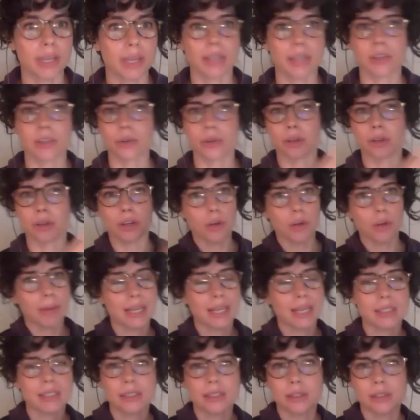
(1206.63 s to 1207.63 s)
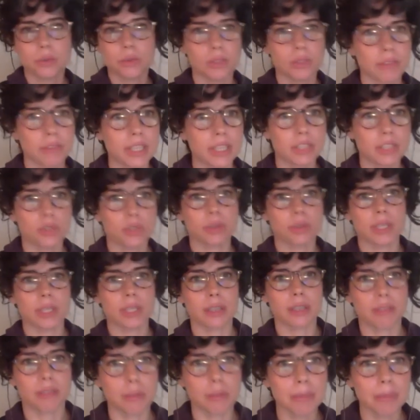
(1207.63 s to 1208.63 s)
And you can go back to the sort of history
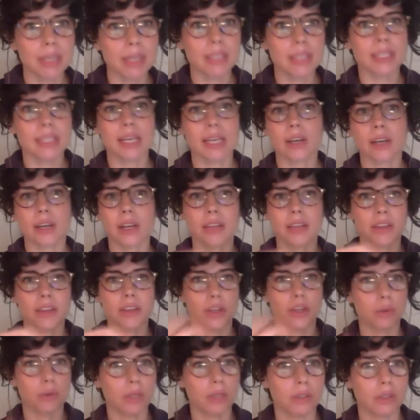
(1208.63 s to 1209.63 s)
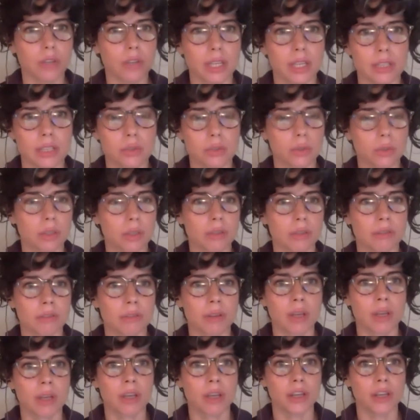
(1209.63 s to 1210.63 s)
of the military, and then you can look at sort of,
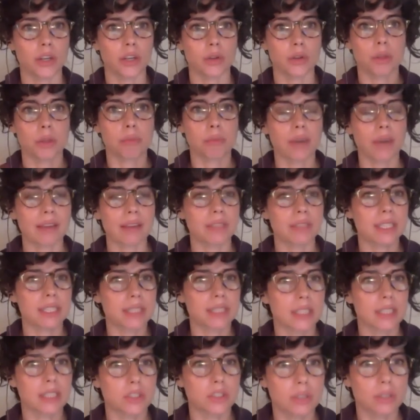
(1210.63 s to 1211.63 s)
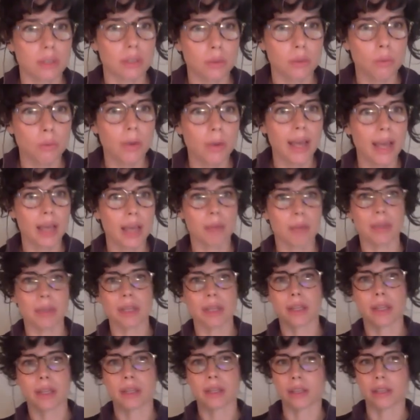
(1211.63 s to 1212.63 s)
you know, the privatization of the web, and
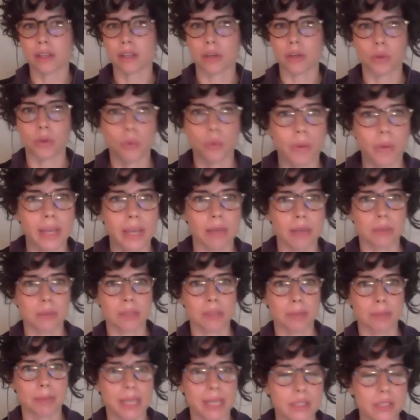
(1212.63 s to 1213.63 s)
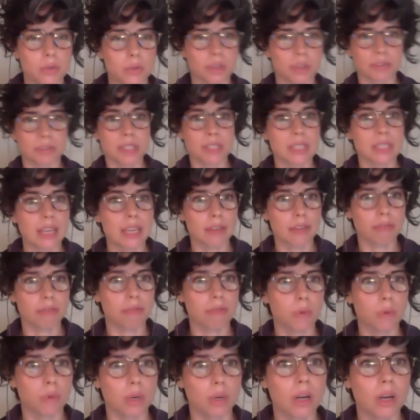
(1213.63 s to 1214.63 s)
then, you know, the way it was made sort of safe
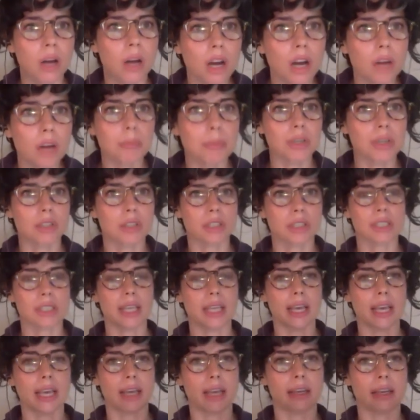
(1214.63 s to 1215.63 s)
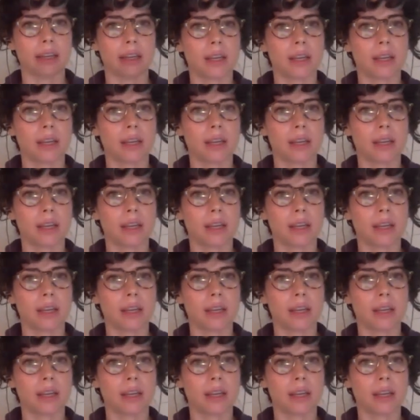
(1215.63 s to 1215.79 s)
for commerce, and,